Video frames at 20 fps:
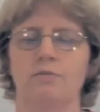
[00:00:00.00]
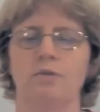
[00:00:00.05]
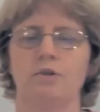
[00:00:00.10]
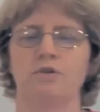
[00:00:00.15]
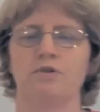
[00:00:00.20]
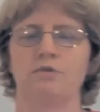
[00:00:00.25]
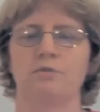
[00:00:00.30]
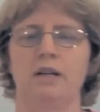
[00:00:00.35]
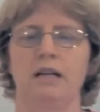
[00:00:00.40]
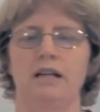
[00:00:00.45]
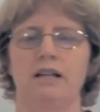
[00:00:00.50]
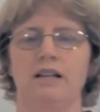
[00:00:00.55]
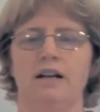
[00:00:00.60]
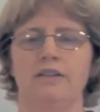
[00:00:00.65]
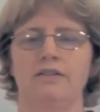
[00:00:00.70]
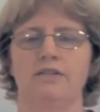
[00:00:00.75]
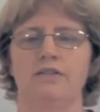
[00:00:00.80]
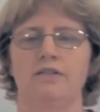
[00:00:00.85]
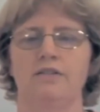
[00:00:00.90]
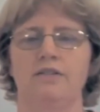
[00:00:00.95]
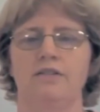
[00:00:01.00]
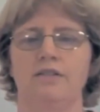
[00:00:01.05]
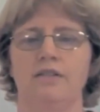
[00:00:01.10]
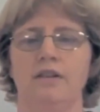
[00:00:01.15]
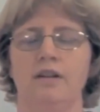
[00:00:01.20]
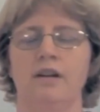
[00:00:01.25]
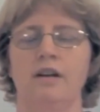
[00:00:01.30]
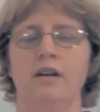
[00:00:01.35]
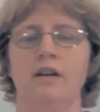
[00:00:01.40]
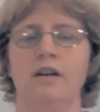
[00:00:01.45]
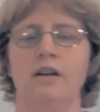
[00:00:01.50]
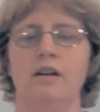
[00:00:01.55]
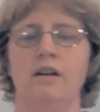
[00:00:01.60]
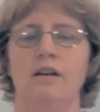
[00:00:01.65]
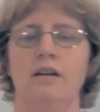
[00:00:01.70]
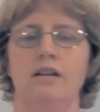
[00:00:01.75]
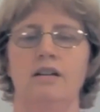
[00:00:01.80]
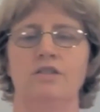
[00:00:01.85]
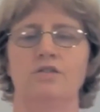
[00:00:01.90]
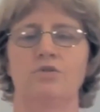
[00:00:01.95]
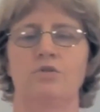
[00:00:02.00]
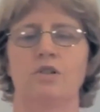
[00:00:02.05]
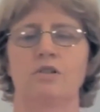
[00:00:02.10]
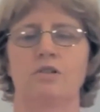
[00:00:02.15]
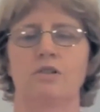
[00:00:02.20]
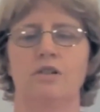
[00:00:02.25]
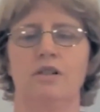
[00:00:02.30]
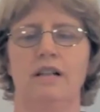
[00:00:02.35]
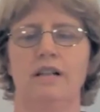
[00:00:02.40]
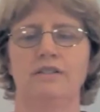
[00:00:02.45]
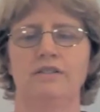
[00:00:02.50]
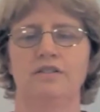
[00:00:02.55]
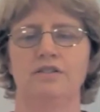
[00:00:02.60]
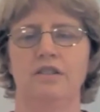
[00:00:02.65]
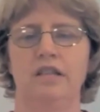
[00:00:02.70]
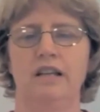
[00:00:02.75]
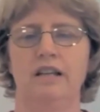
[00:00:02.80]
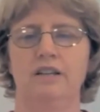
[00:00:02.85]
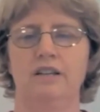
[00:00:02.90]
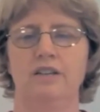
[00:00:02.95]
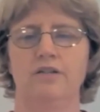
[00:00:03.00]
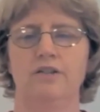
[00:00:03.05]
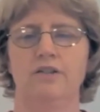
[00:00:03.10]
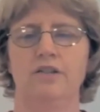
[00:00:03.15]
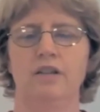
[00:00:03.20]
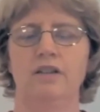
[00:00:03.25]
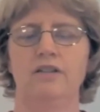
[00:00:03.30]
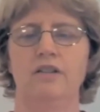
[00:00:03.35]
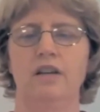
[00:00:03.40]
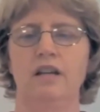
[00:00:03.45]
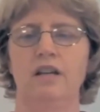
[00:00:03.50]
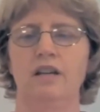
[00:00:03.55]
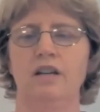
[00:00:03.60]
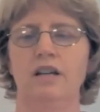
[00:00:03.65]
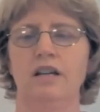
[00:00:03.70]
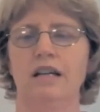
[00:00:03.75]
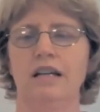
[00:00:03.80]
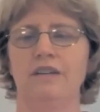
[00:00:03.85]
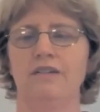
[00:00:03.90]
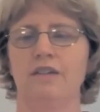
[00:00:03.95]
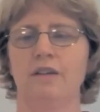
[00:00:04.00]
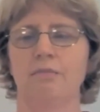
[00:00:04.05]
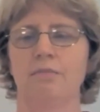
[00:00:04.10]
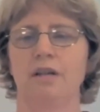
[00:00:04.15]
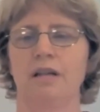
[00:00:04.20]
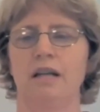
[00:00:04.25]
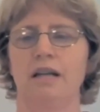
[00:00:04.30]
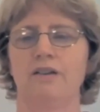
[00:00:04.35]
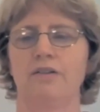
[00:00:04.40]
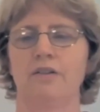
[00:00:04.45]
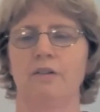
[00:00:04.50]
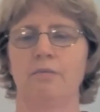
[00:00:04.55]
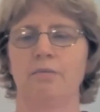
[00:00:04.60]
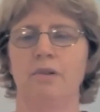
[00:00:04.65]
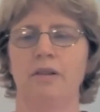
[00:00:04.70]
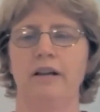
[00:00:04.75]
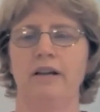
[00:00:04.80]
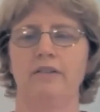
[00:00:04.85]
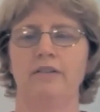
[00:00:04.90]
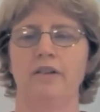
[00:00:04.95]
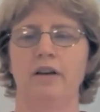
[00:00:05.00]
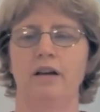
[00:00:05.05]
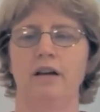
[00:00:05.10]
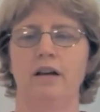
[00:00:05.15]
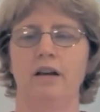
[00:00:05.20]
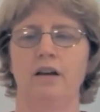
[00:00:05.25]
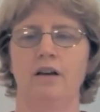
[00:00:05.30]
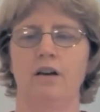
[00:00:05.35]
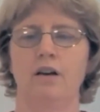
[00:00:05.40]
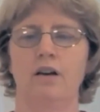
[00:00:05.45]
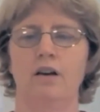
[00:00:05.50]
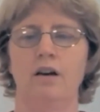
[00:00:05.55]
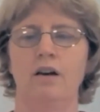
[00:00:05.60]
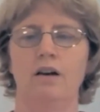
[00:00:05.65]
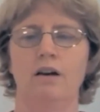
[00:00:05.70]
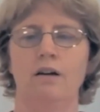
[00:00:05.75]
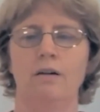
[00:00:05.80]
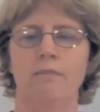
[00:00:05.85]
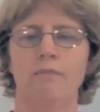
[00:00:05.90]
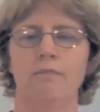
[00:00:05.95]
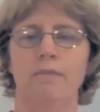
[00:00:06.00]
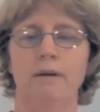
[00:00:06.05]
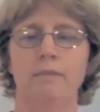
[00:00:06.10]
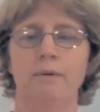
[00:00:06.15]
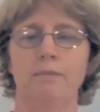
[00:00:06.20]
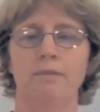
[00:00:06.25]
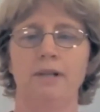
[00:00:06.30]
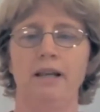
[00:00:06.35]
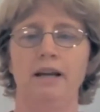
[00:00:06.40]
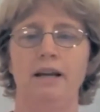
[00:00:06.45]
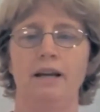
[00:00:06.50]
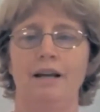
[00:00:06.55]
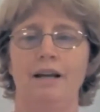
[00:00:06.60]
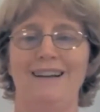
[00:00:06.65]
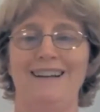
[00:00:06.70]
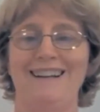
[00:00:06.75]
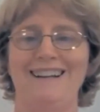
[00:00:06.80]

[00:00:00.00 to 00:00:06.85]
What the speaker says: most of my classes, instructor classes that is that you can get something as simple as a paper plate.